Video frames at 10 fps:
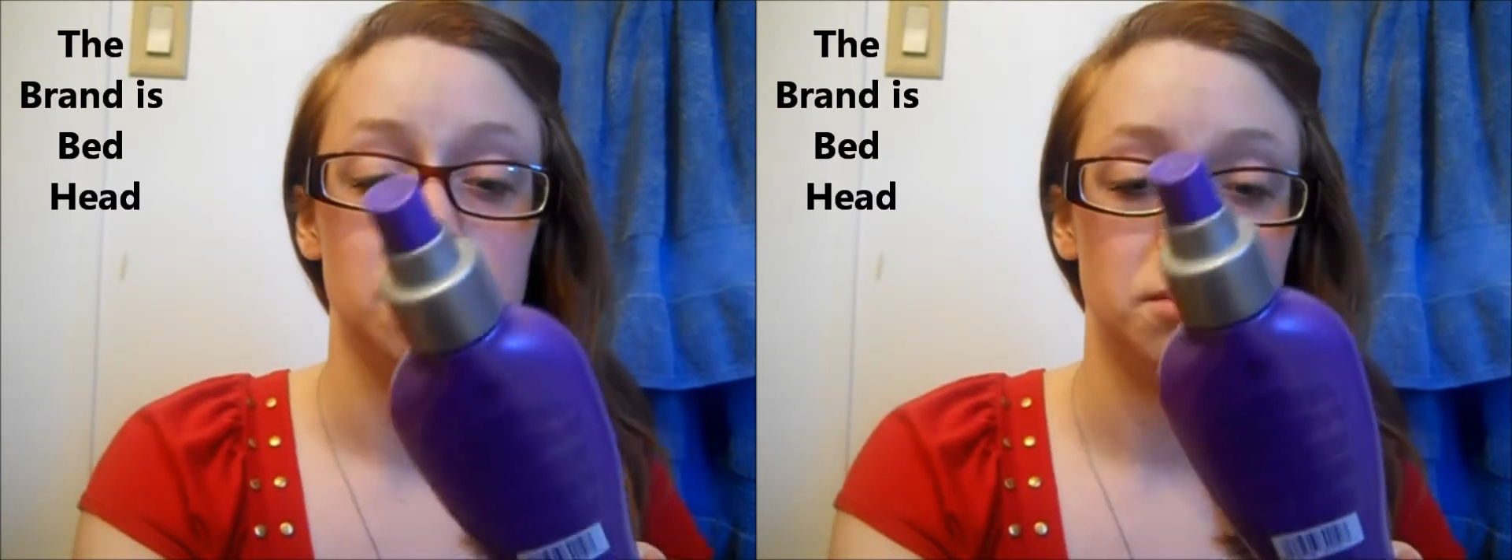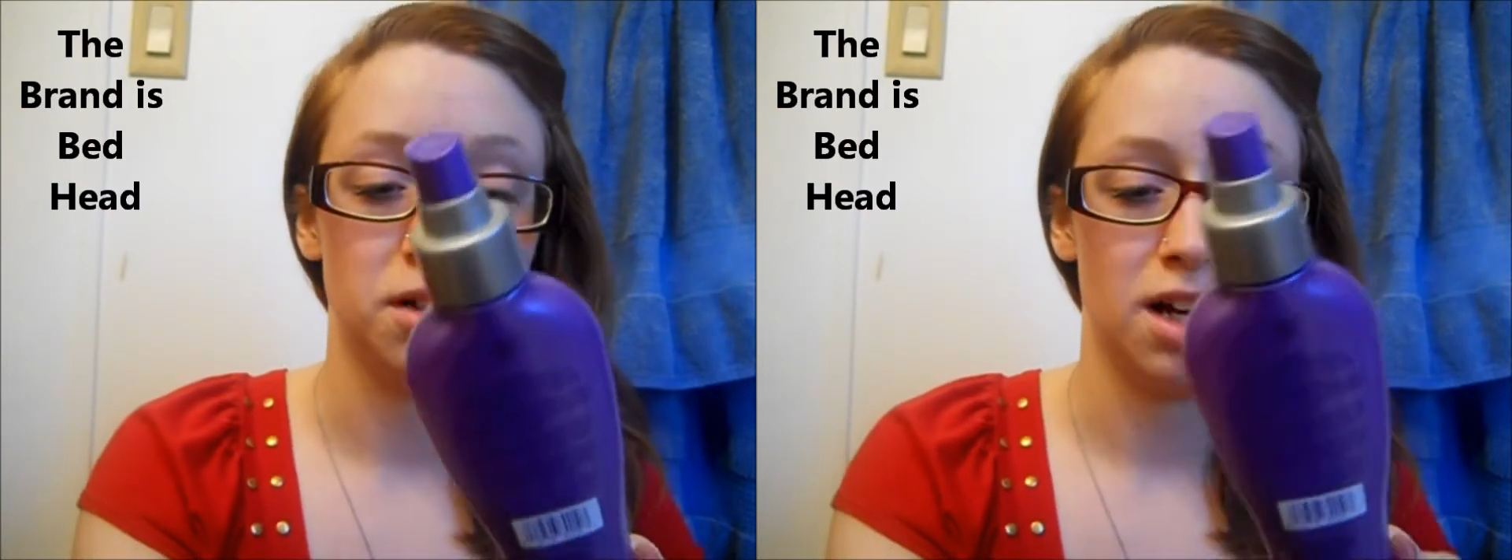
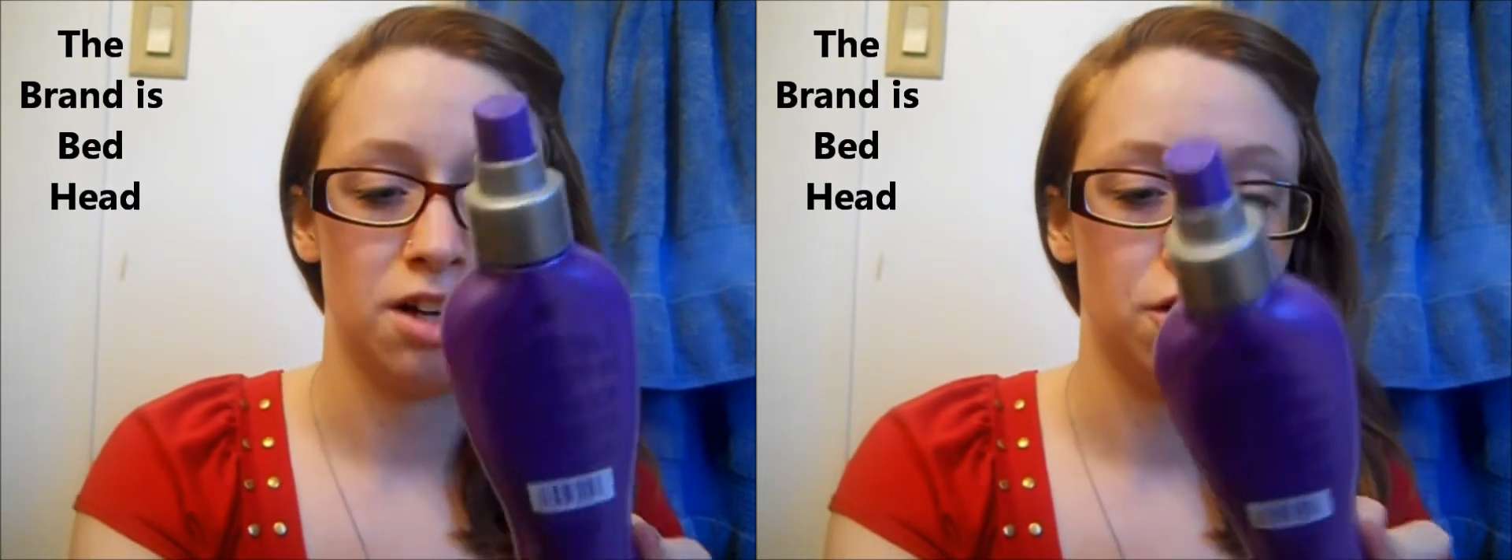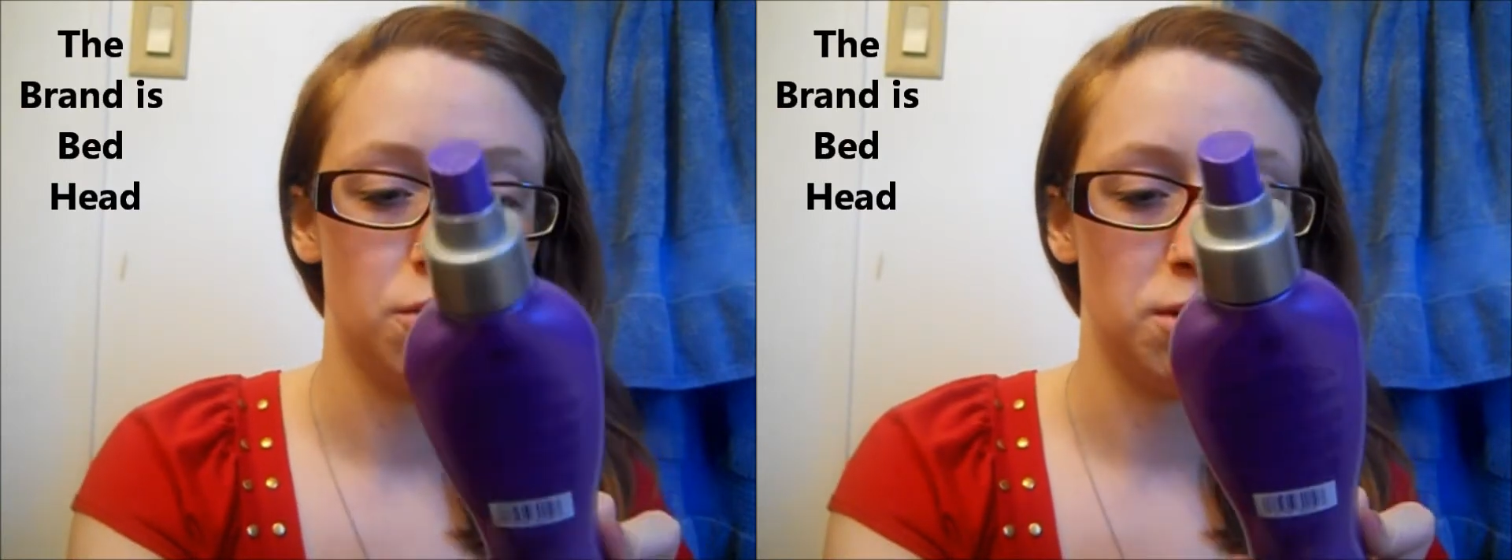but I
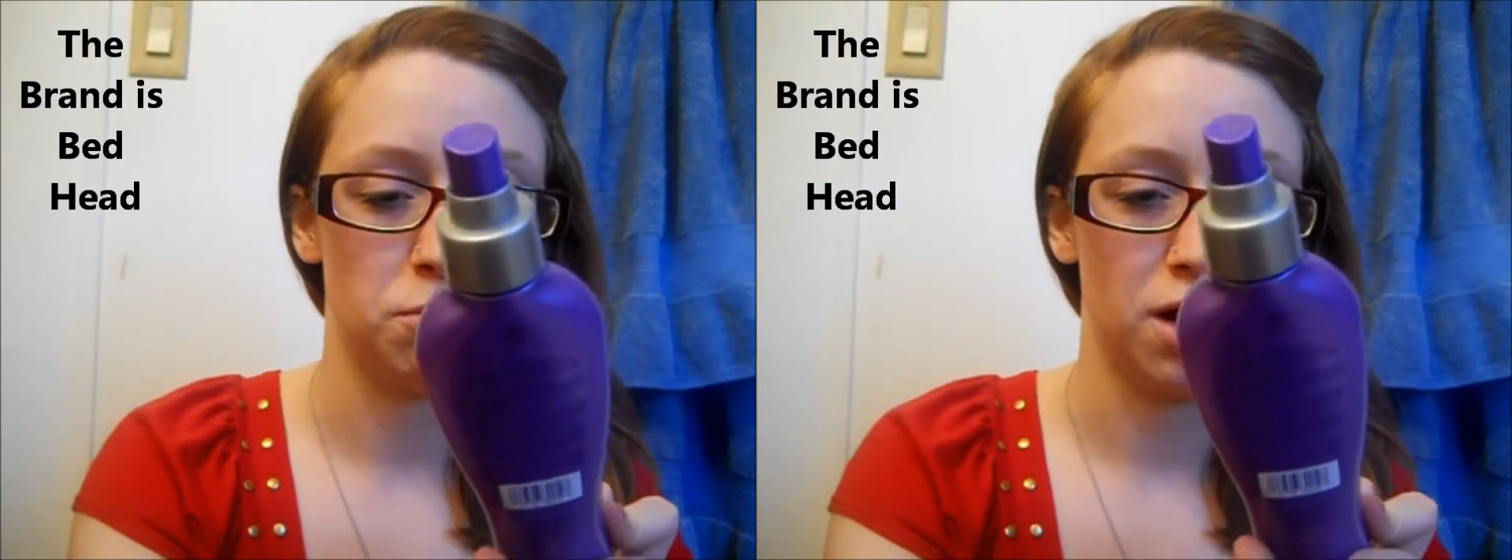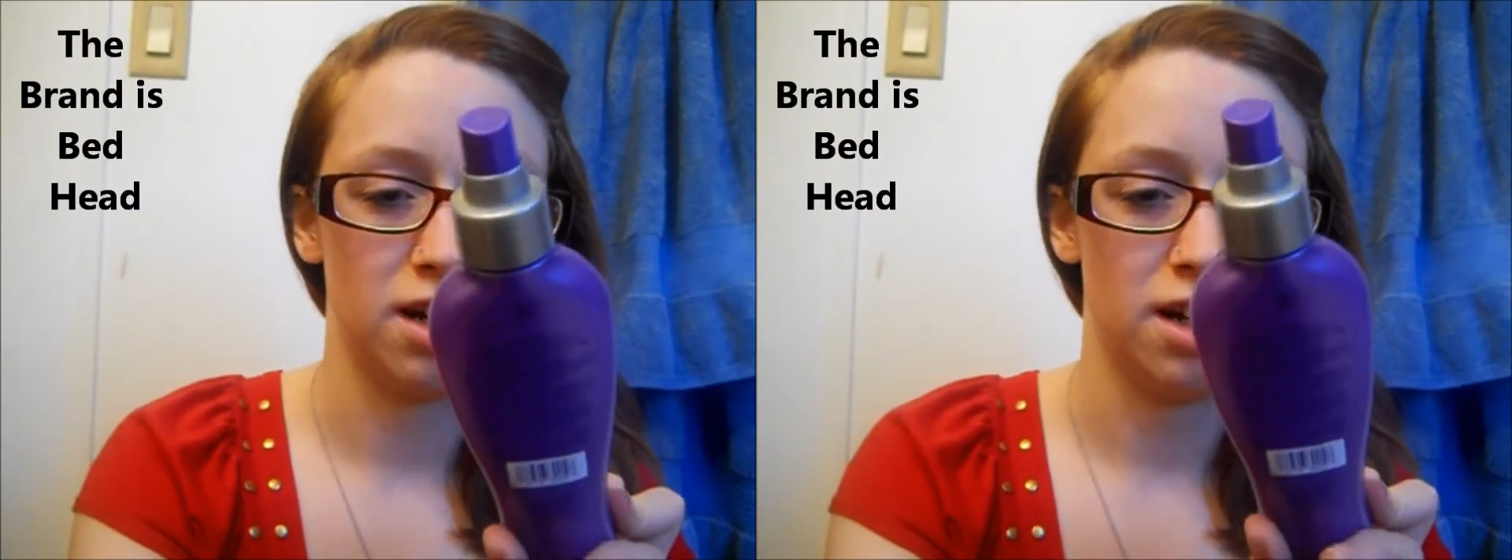don't know what
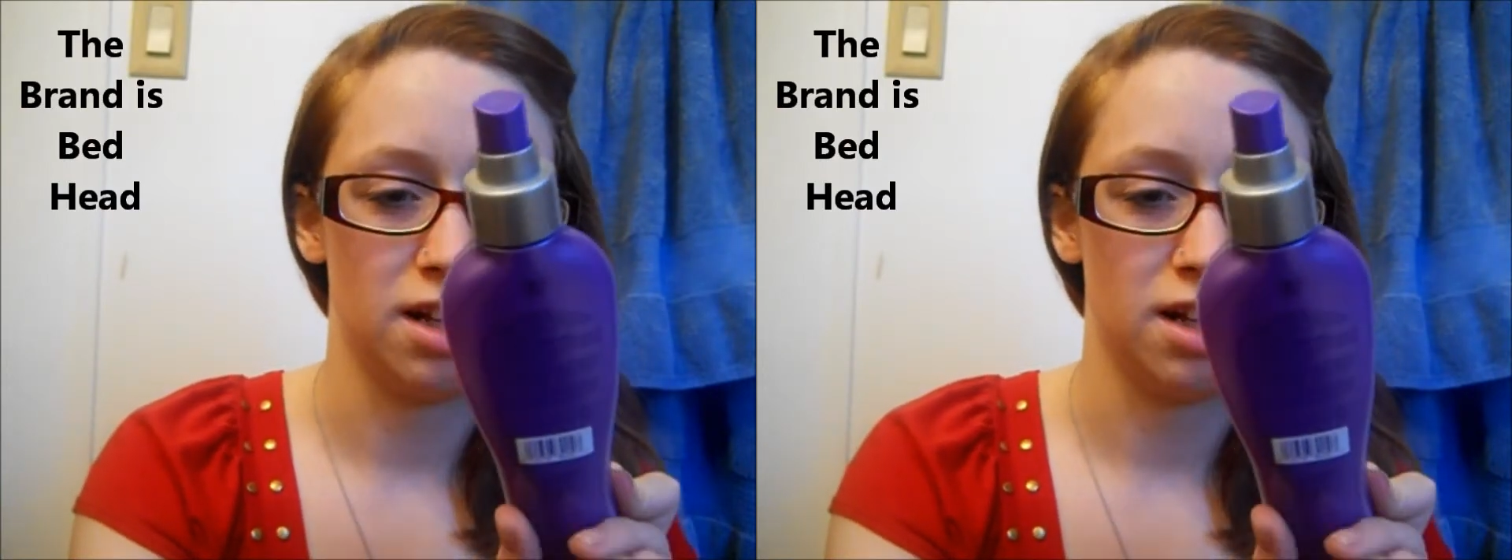brand it